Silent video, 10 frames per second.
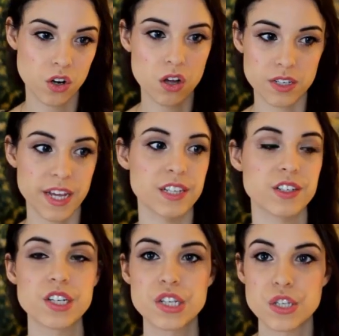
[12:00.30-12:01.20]

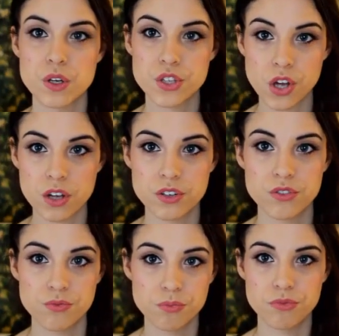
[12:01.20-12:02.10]
content. So it's not
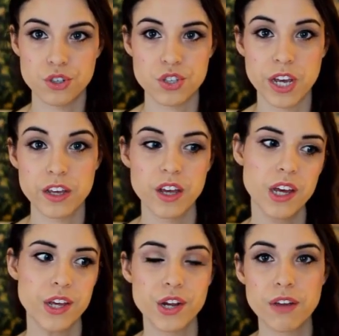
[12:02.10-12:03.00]
just like
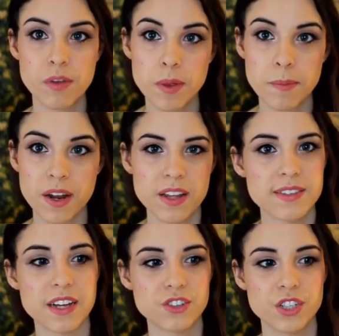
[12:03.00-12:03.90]
you're giving me money,
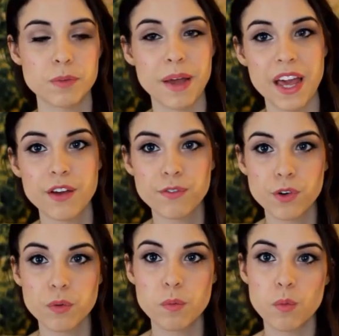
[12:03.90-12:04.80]
it's actually you're paying
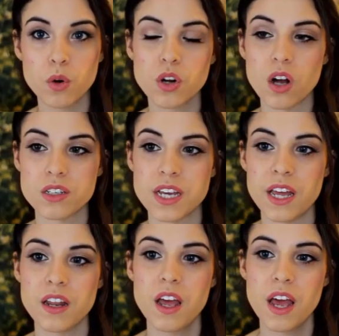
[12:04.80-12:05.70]
for more
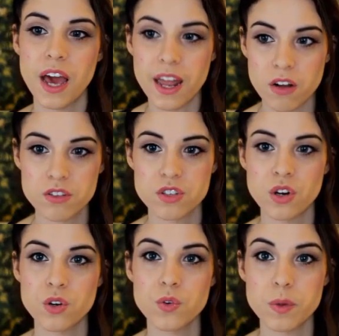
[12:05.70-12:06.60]
content, and
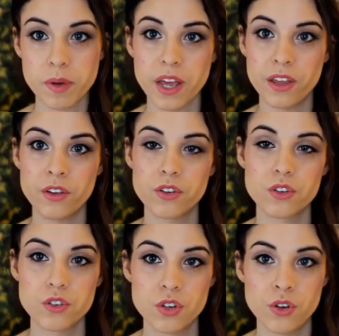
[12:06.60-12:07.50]
also you're paying
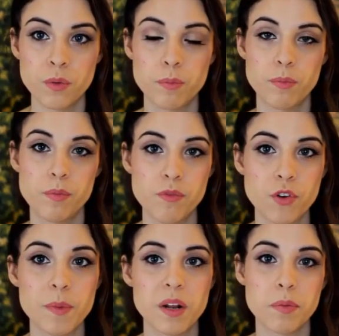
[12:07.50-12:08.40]

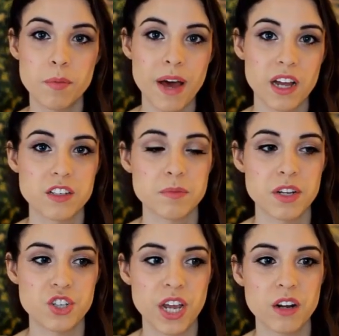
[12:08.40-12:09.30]
for me to put back into my
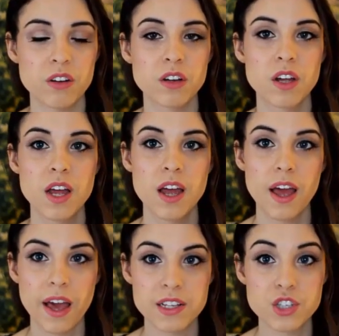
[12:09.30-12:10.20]
channel
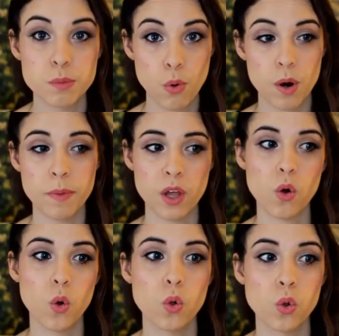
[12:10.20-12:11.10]
and support my
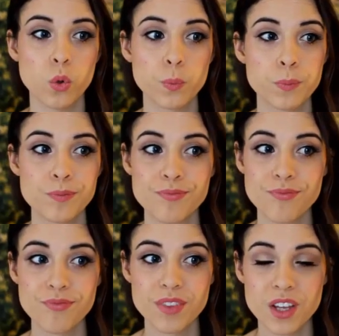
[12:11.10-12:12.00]
whole
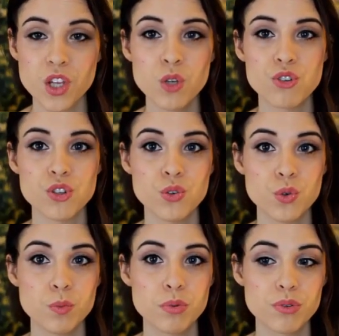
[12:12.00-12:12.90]
YouTube